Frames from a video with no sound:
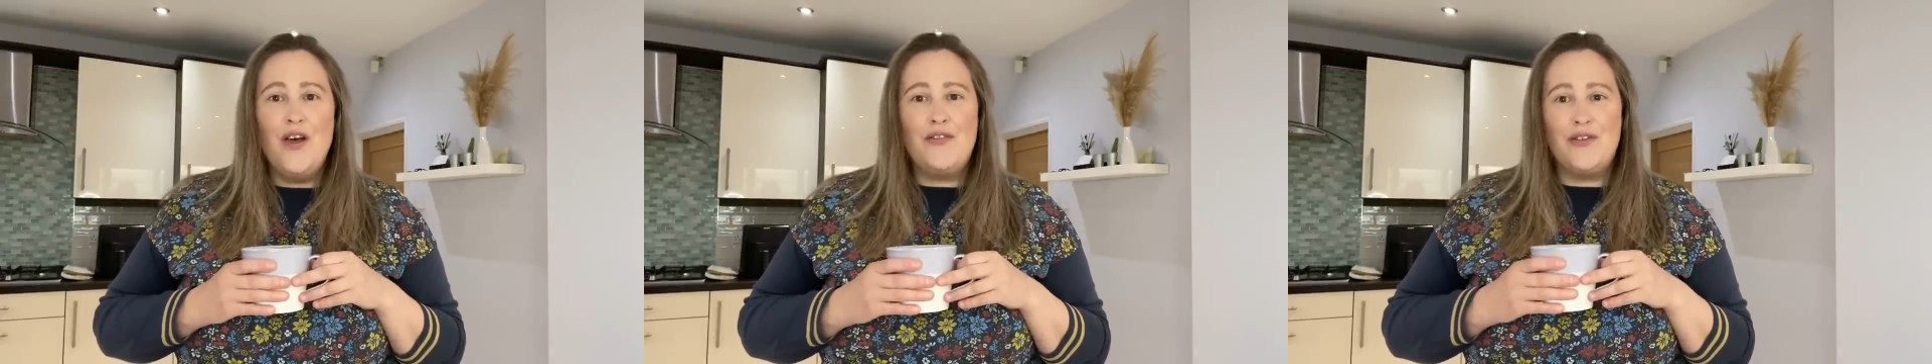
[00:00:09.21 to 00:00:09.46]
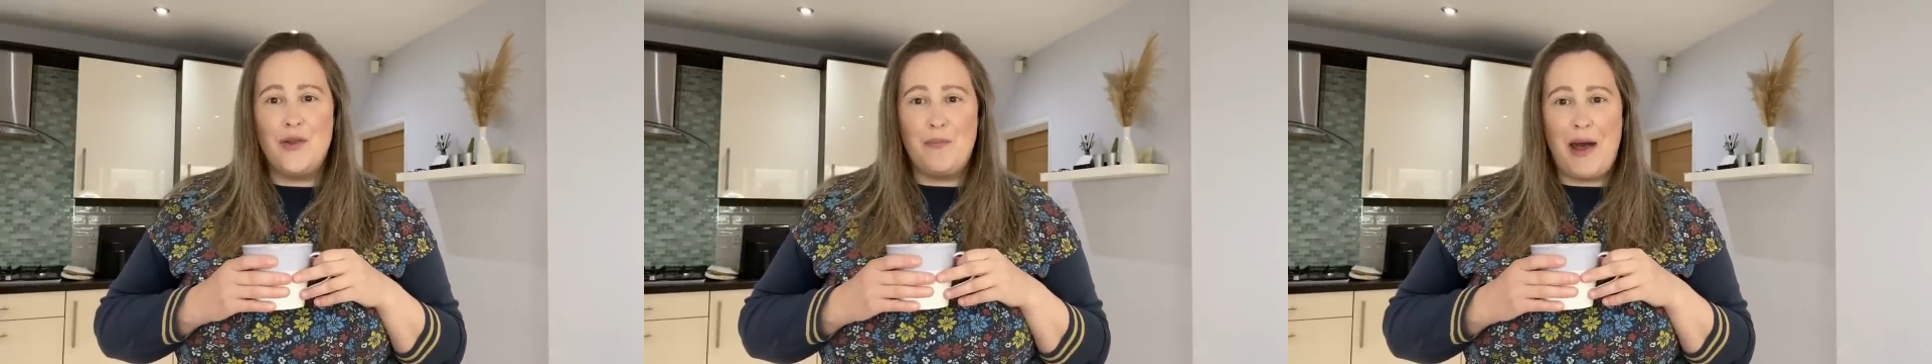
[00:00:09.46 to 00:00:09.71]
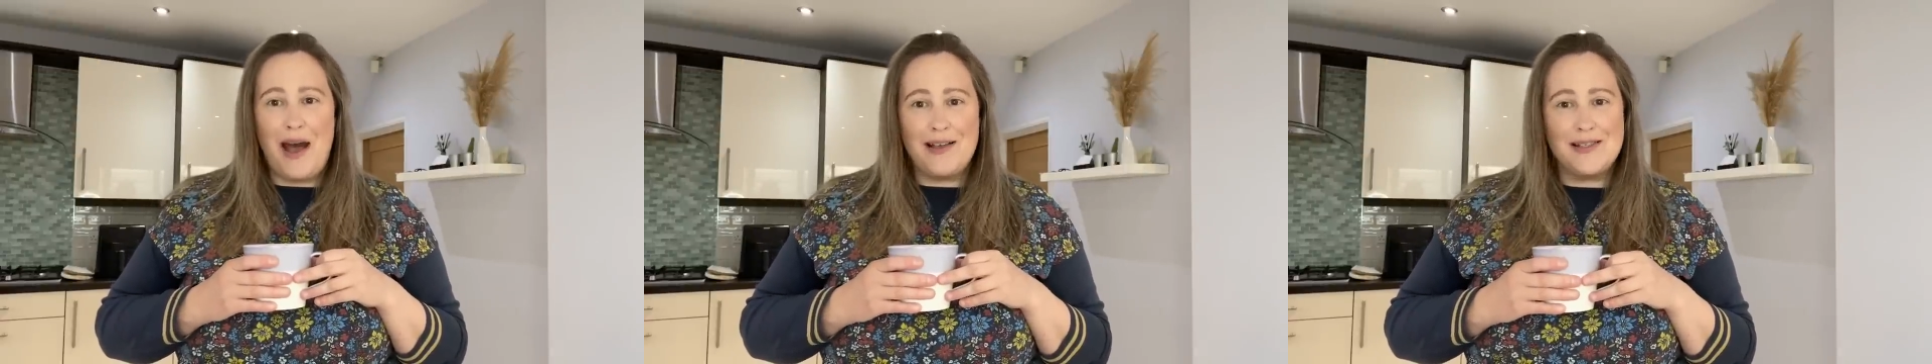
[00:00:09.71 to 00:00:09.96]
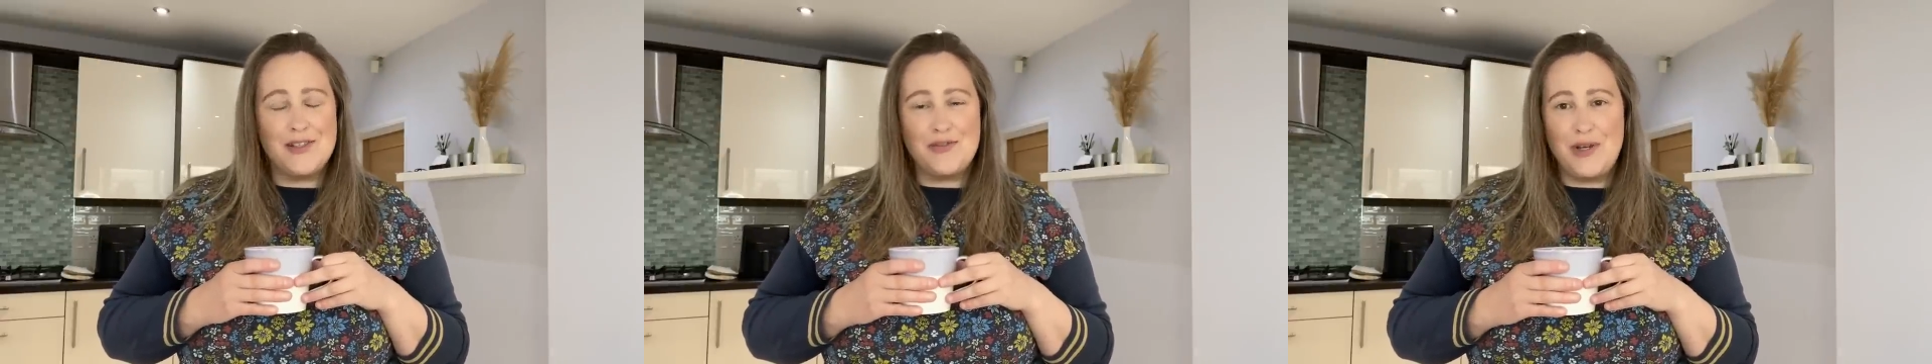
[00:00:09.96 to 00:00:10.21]
for the
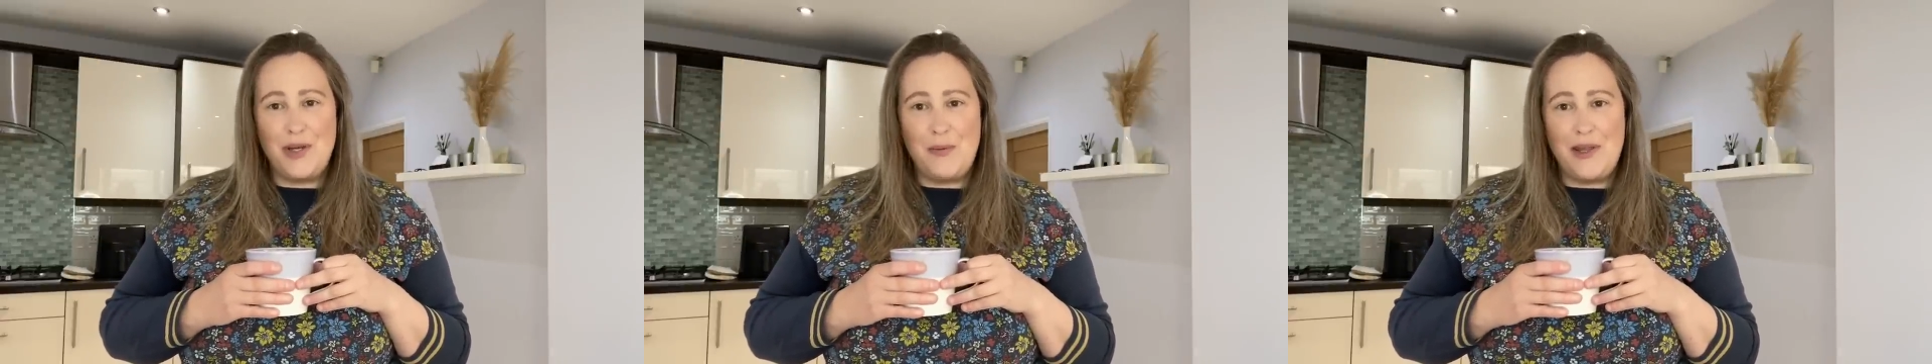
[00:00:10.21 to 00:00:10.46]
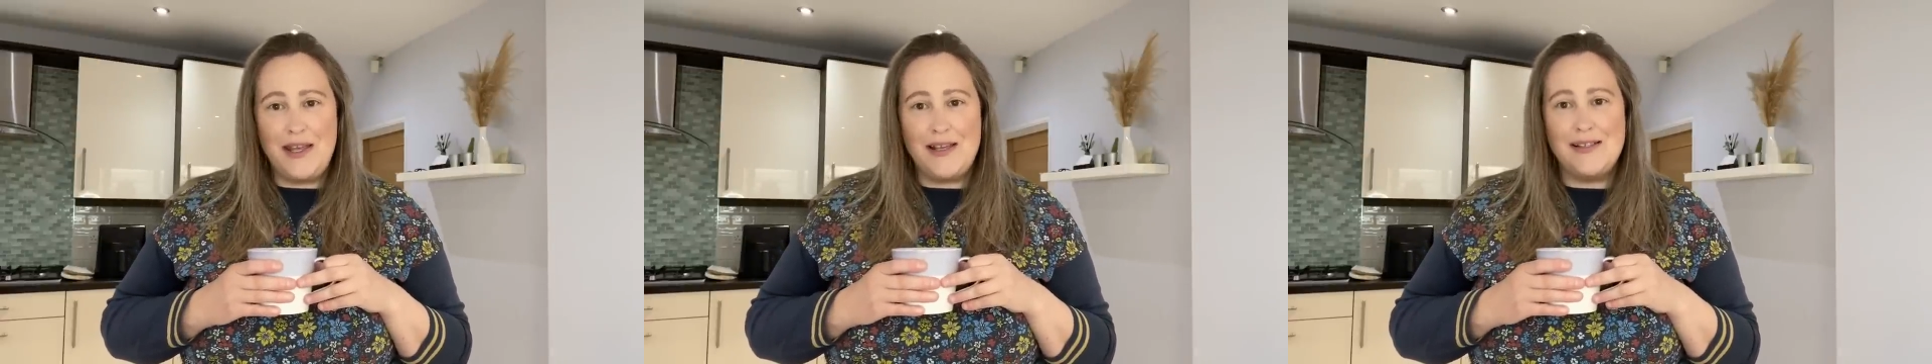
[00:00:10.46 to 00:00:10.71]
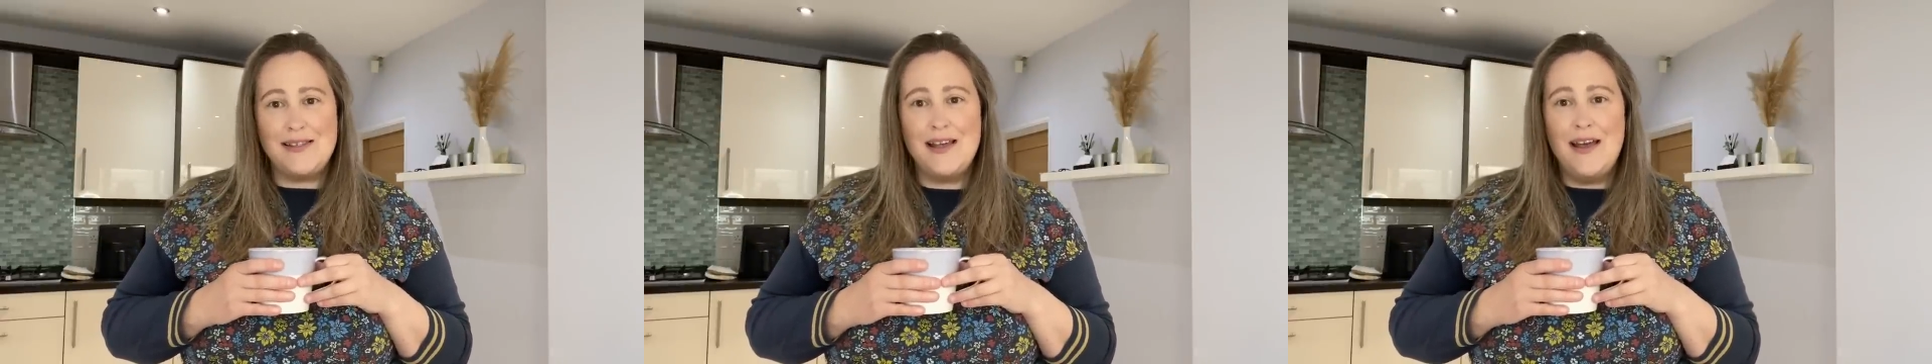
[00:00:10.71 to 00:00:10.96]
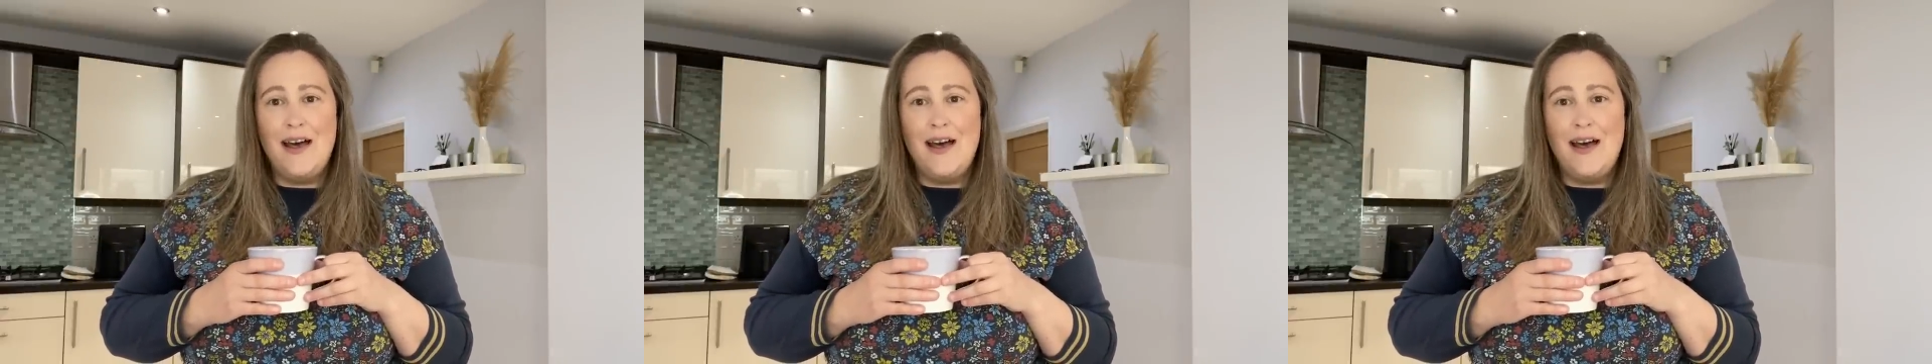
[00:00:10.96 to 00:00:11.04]
past 3 weeks.